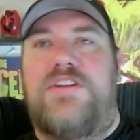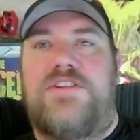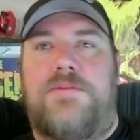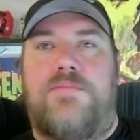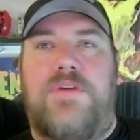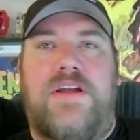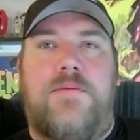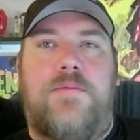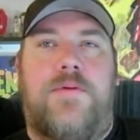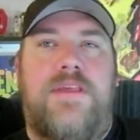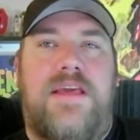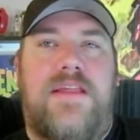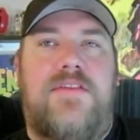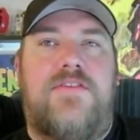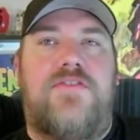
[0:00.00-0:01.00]
Unbreakable,
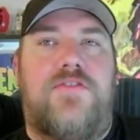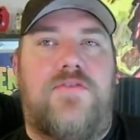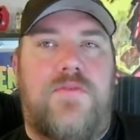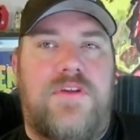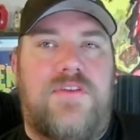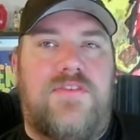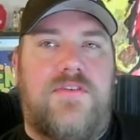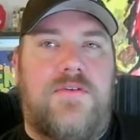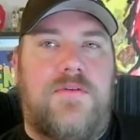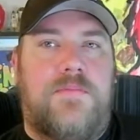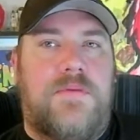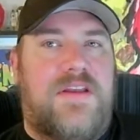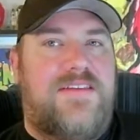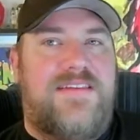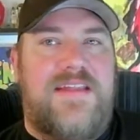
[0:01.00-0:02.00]
yeah, there's a twist to it,
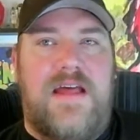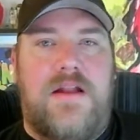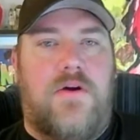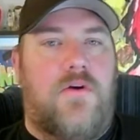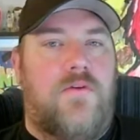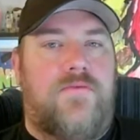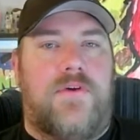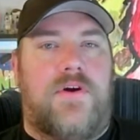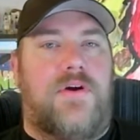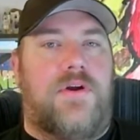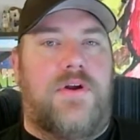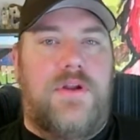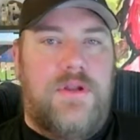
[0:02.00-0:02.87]
but it's not overt.